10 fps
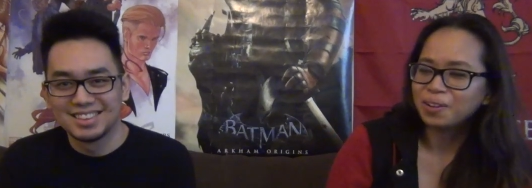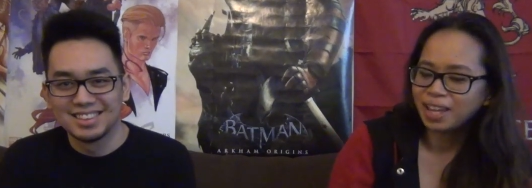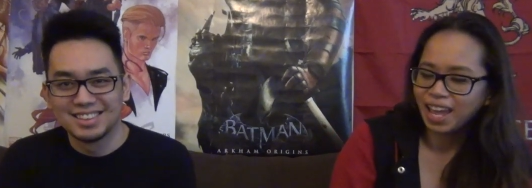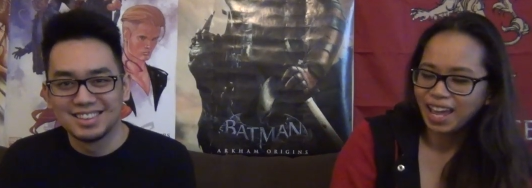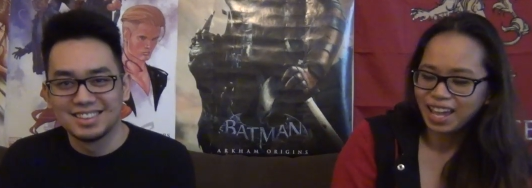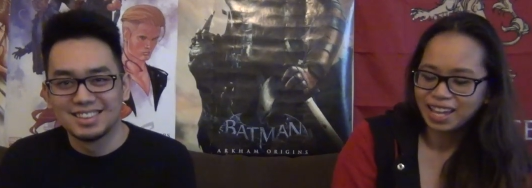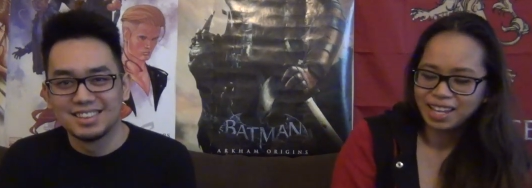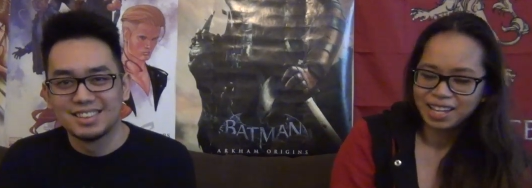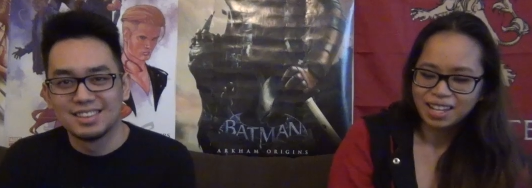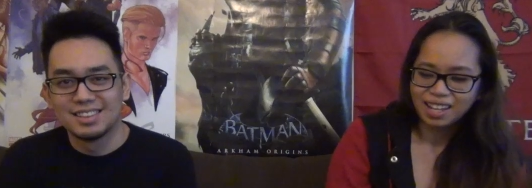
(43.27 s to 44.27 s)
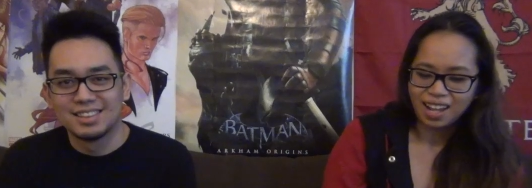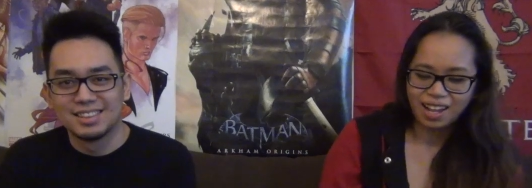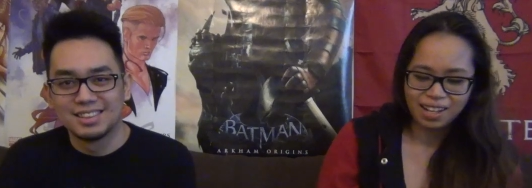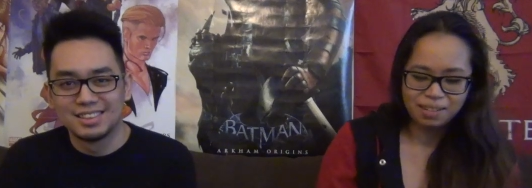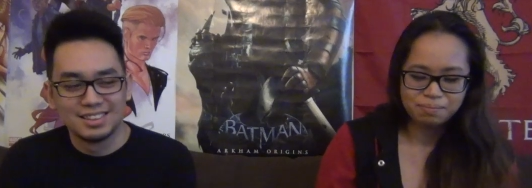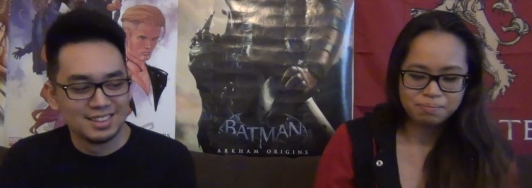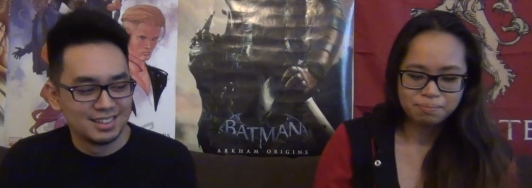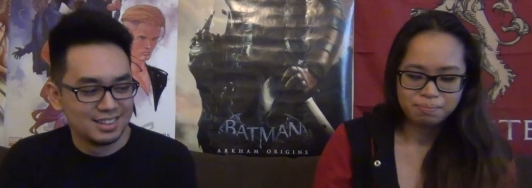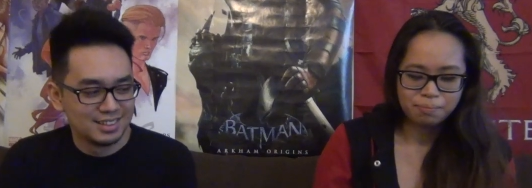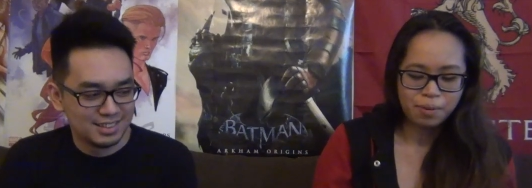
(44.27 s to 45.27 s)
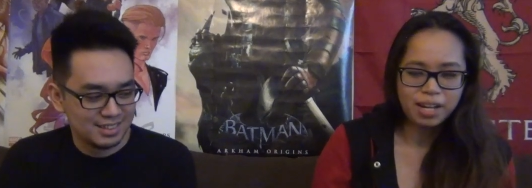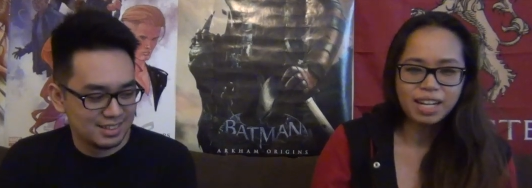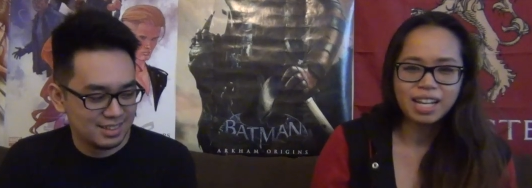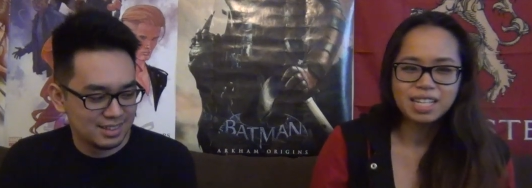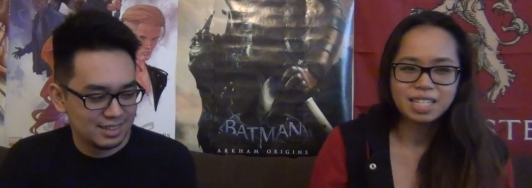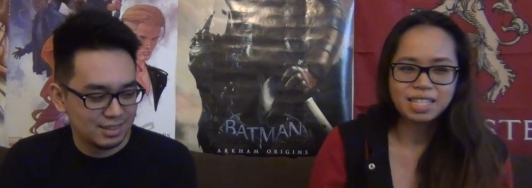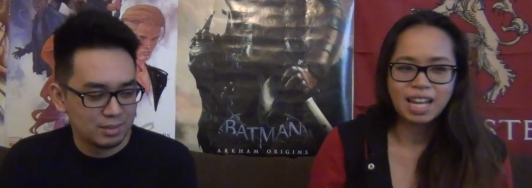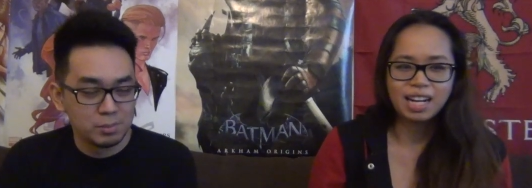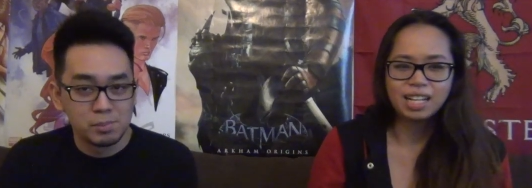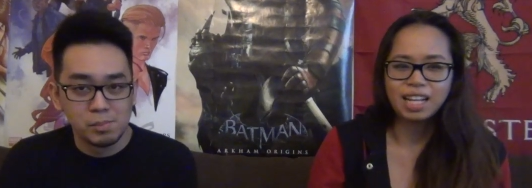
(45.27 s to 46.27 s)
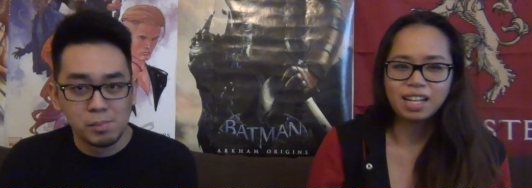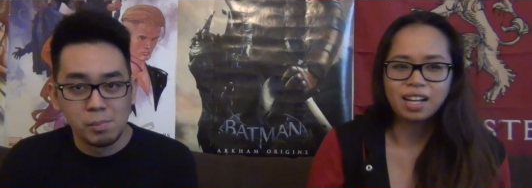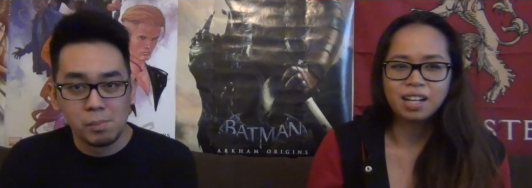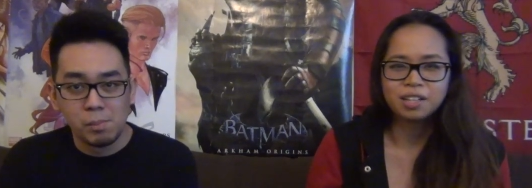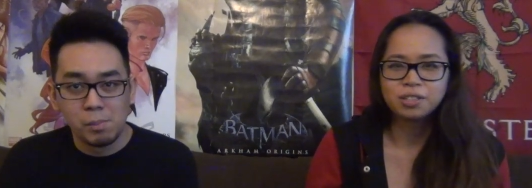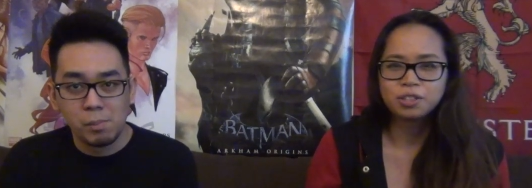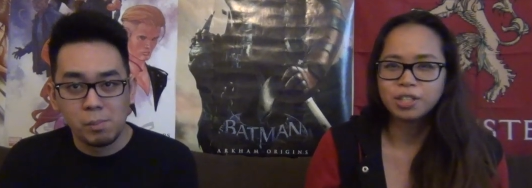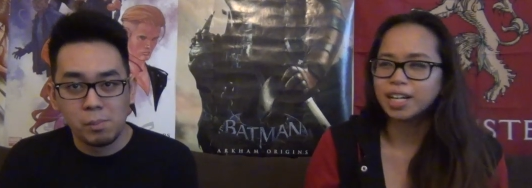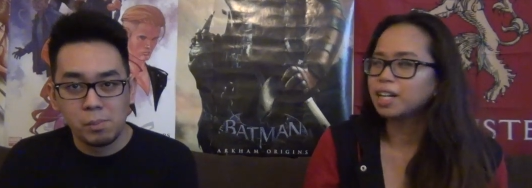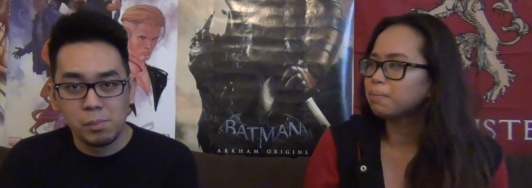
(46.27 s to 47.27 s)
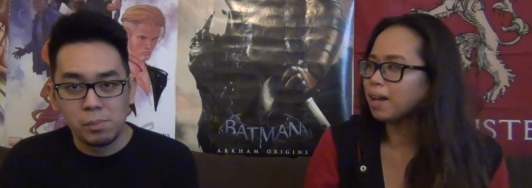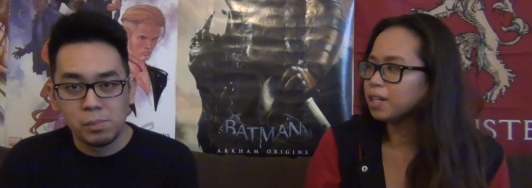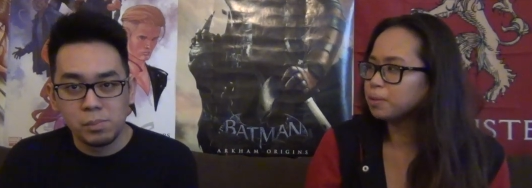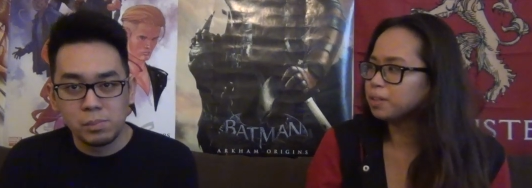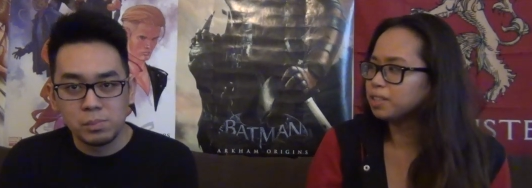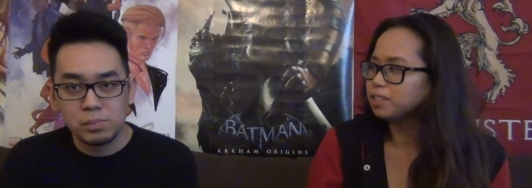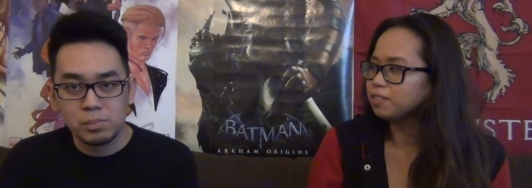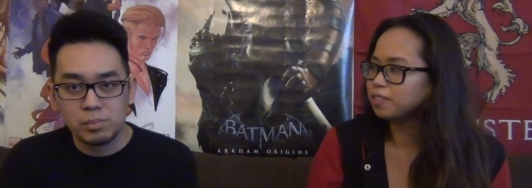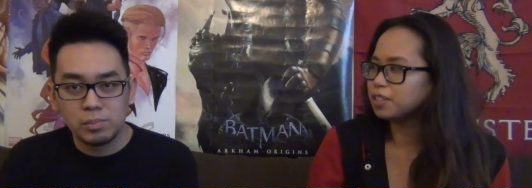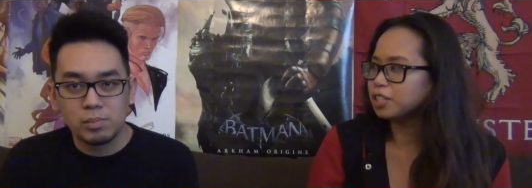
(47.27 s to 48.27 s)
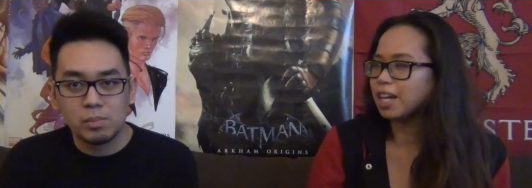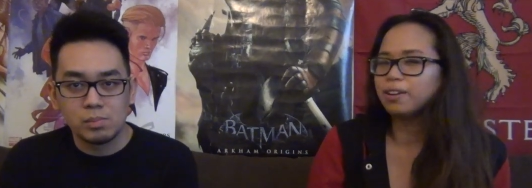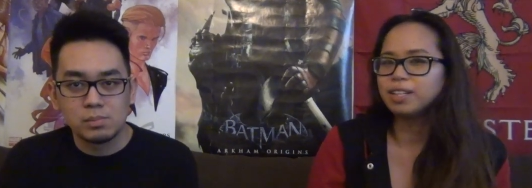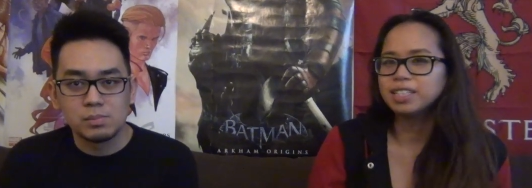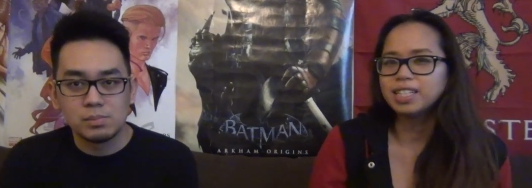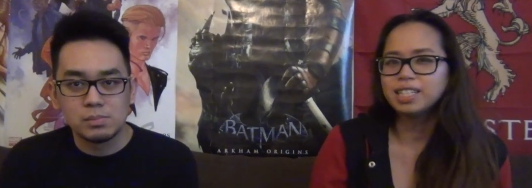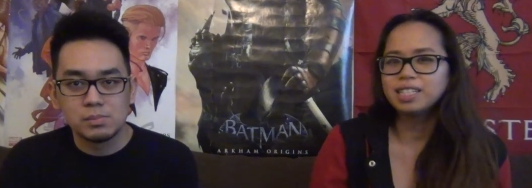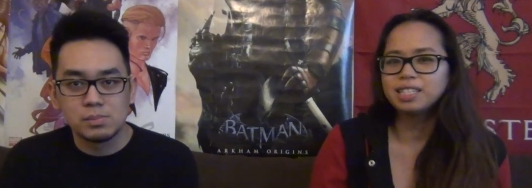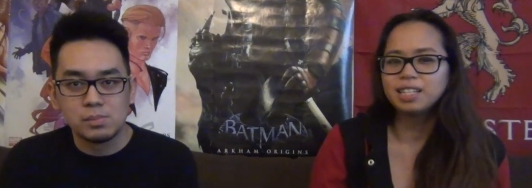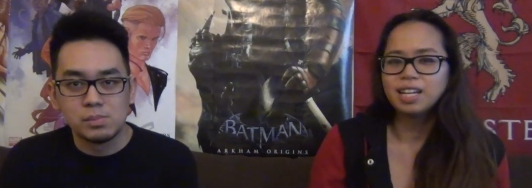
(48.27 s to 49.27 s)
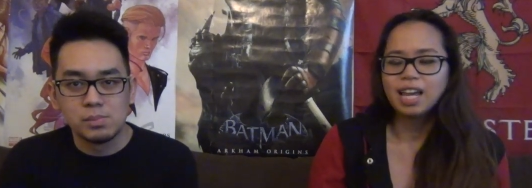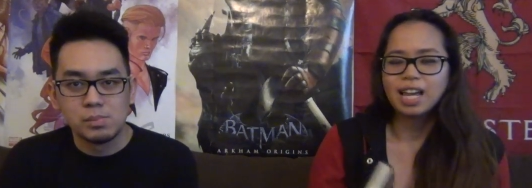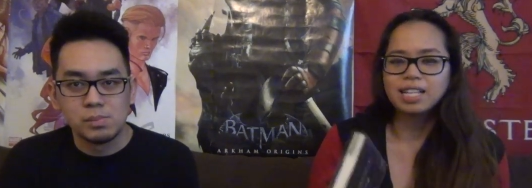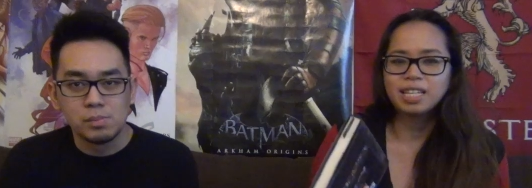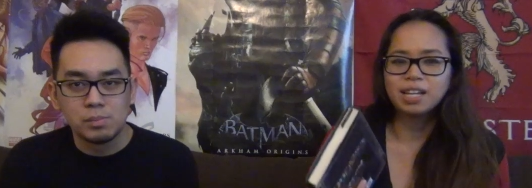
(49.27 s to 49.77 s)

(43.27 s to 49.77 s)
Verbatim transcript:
Speaker 1: okay. Um, what it is is kind of like a trading manual for Shadowhunters. It